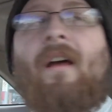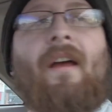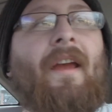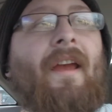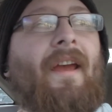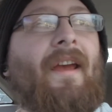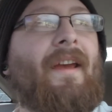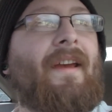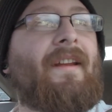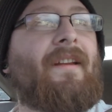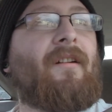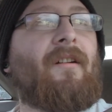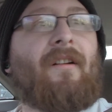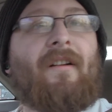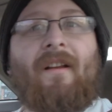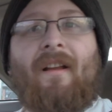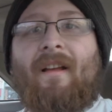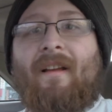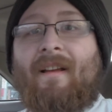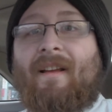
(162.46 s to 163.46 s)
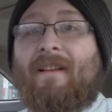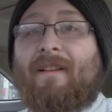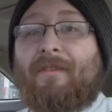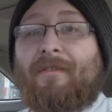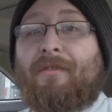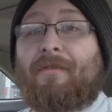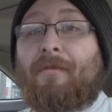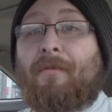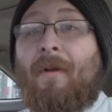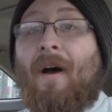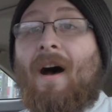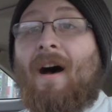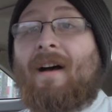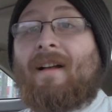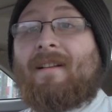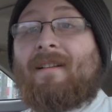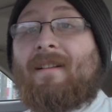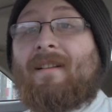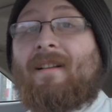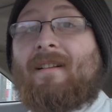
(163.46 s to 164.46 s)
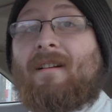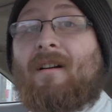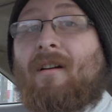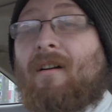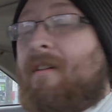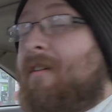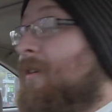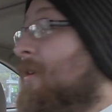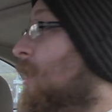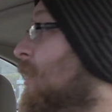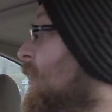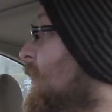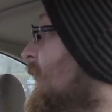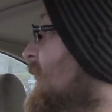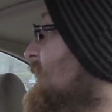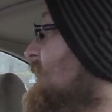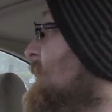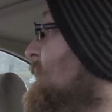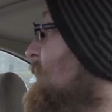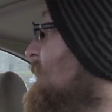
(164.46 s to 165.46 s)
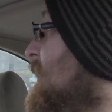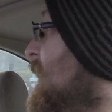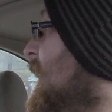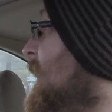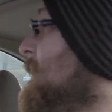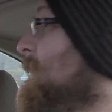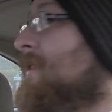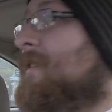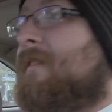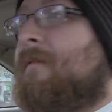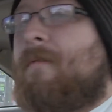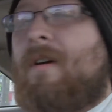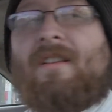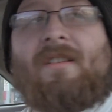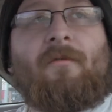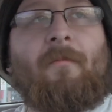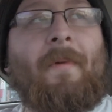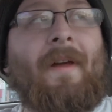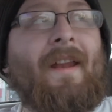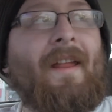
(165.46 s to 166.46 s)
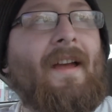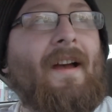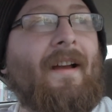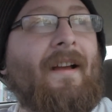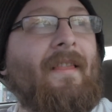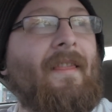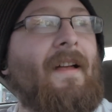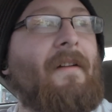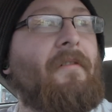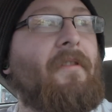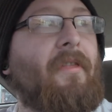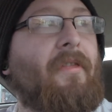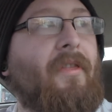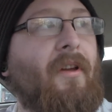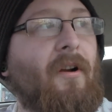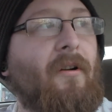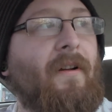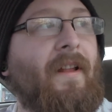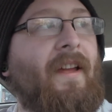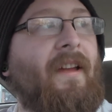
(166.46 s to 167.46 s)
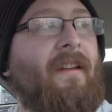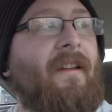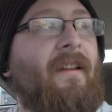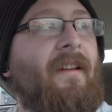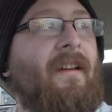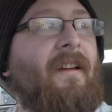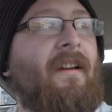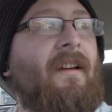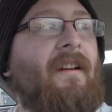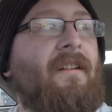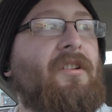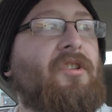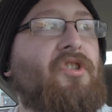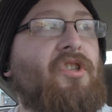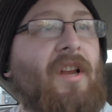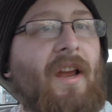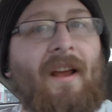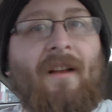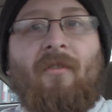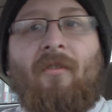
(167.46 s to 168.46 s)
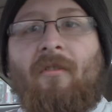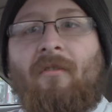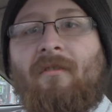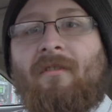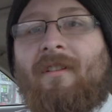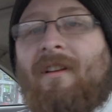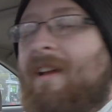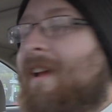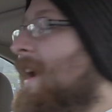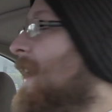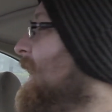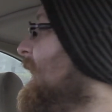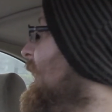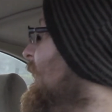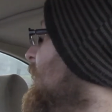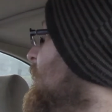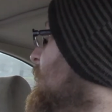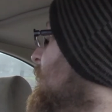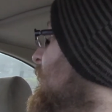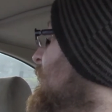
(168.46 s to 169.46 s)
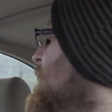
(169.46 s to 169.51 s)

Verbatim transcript: and are not subscribed to the WrestleManiac 11:30 channel, you got to get on